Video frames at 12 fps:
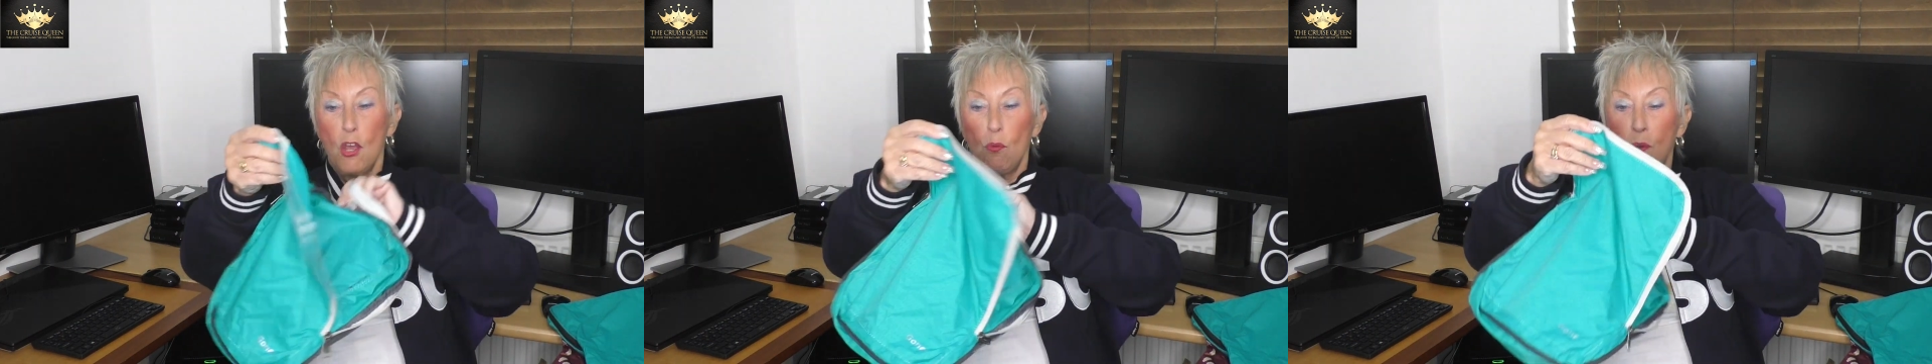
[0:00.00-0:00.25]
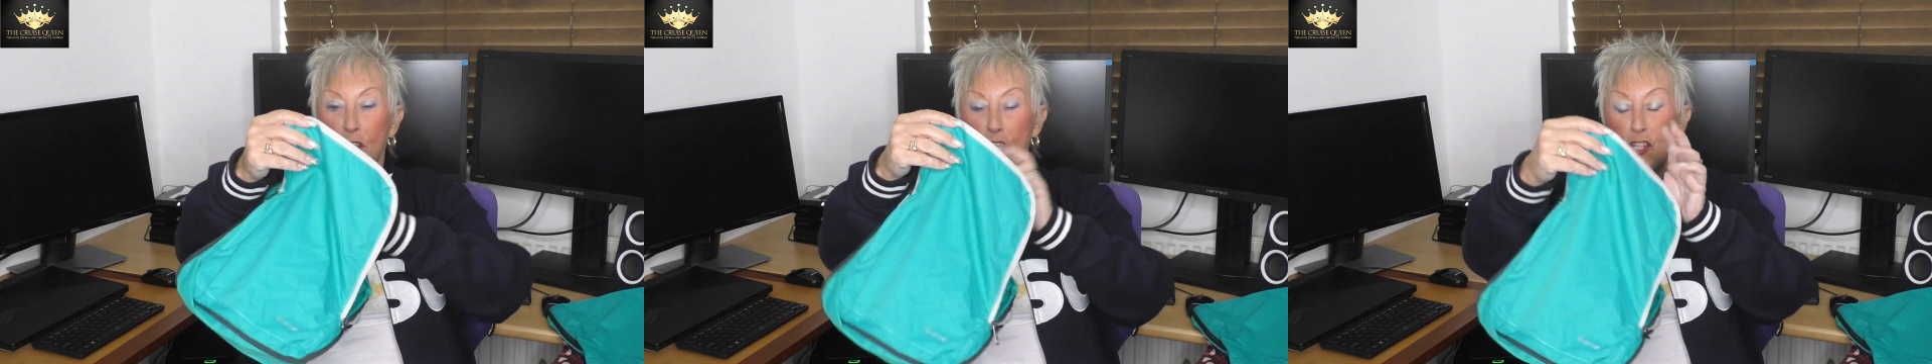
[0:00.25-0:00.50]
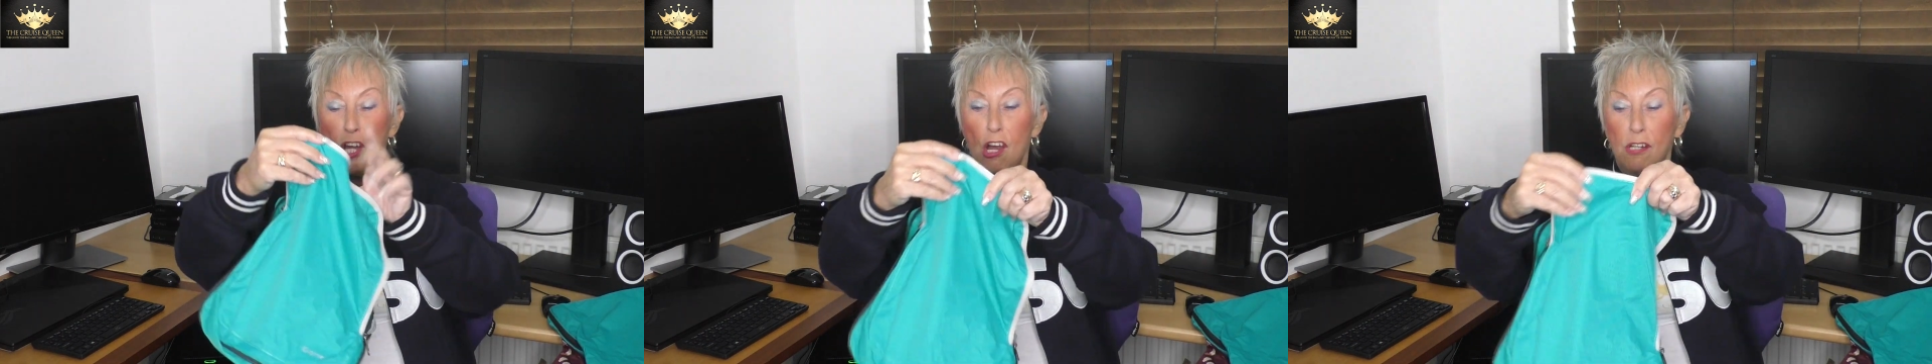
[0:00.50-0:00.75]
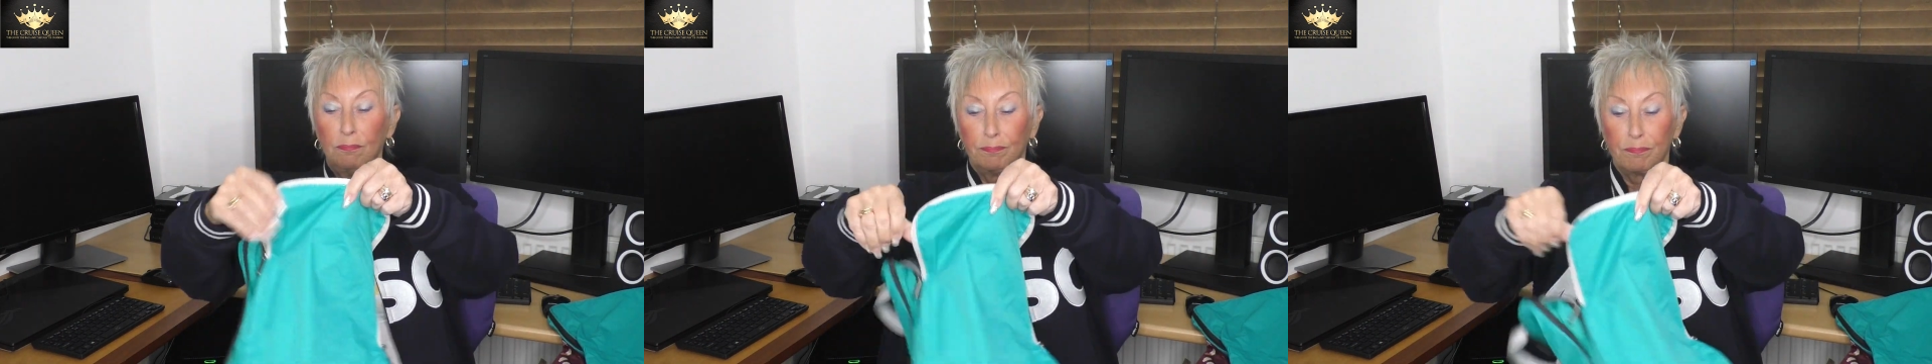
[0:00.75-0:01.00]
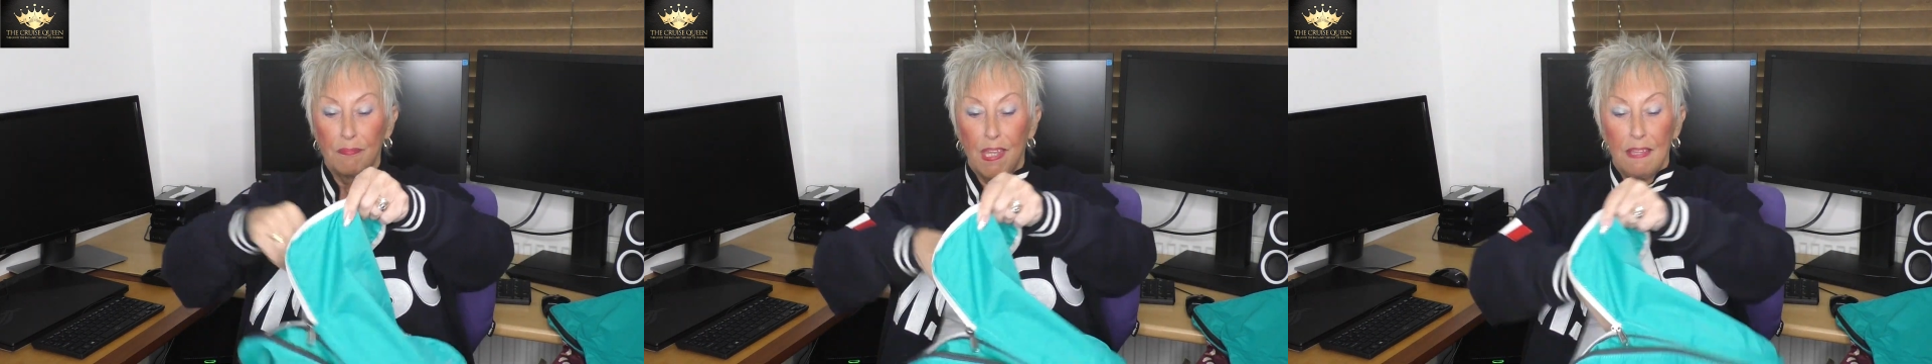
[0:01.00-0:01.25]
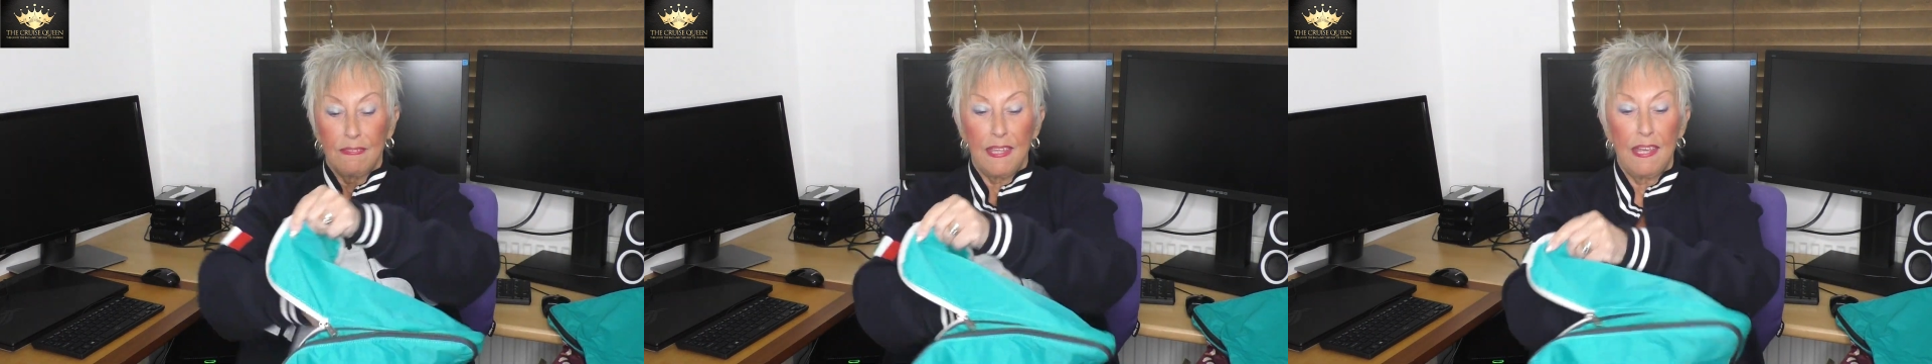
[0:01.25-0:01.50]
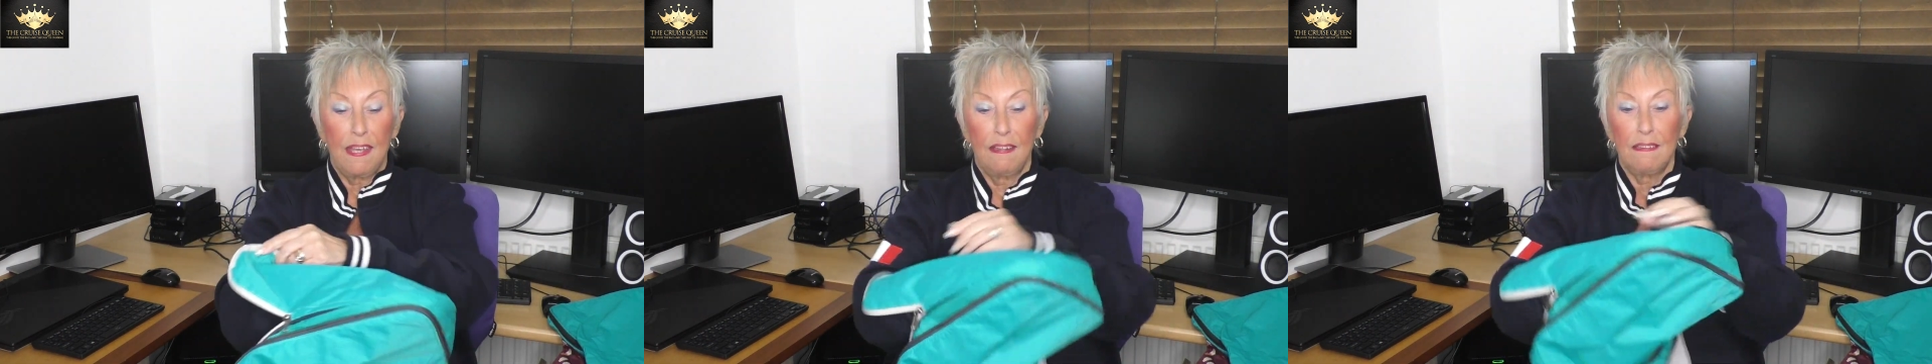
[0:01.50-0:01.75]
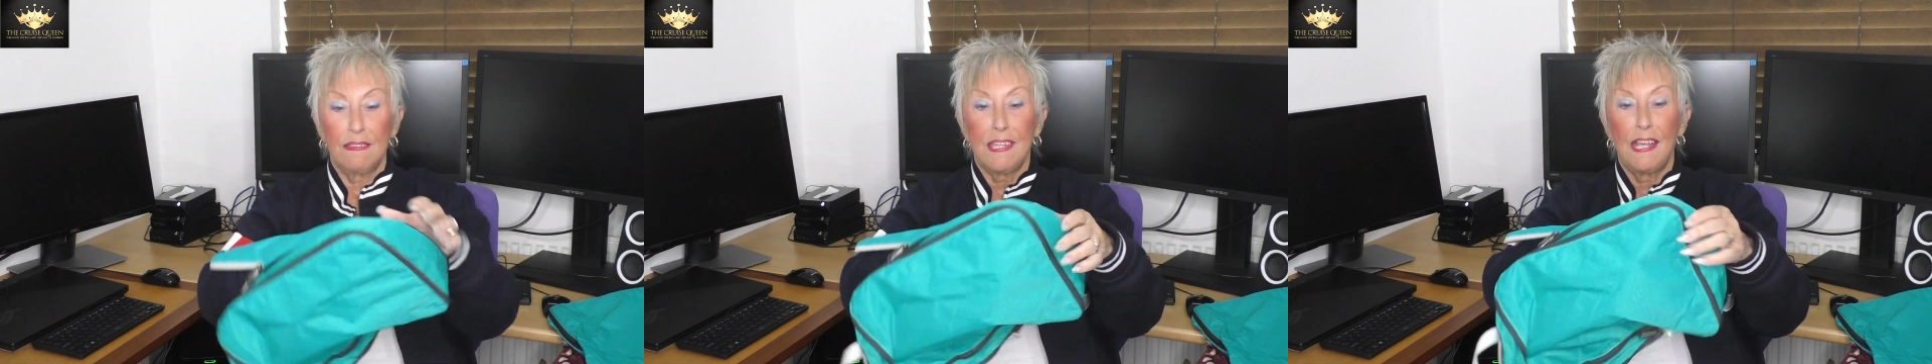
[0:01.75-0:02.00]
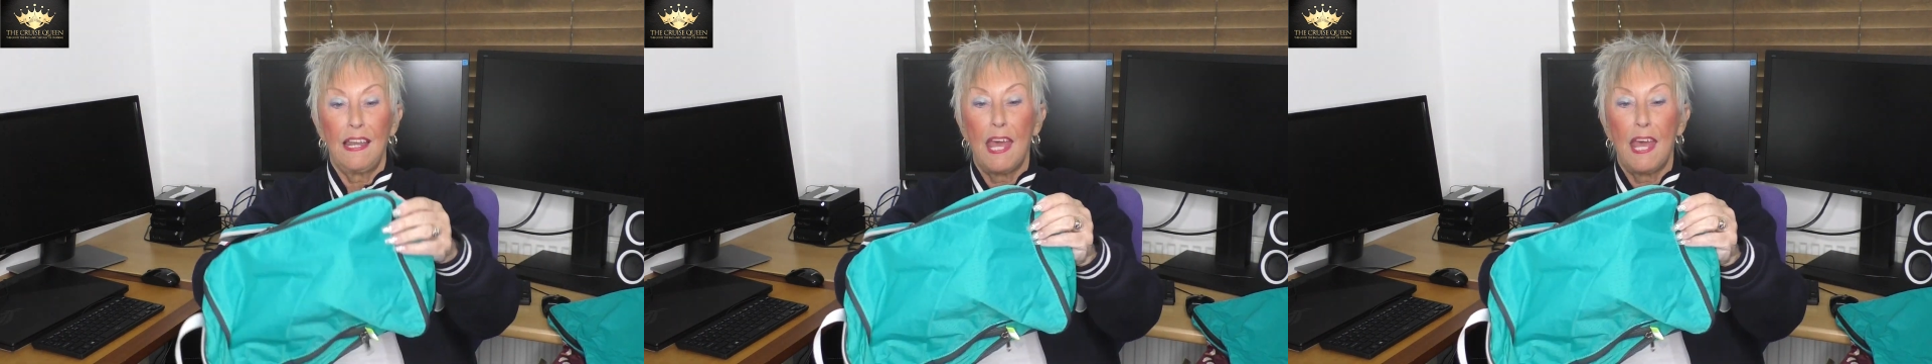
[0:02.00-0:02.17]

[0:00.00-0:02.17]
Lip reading: which are they're